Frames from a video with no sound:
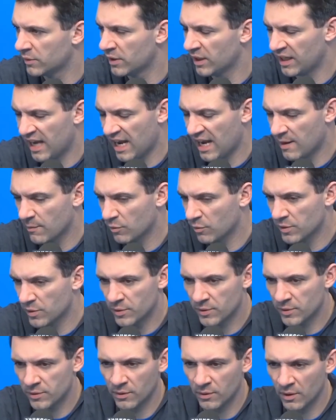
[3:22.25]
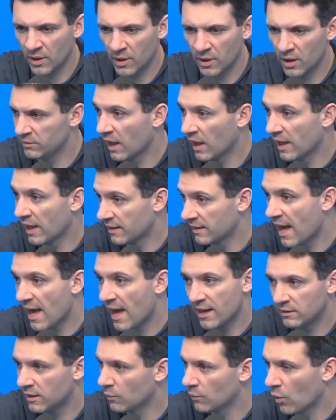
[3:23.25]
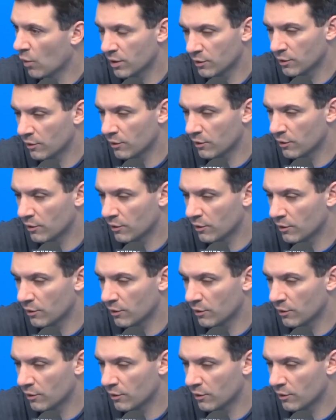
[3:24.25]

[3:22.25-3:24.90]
the game was like that in one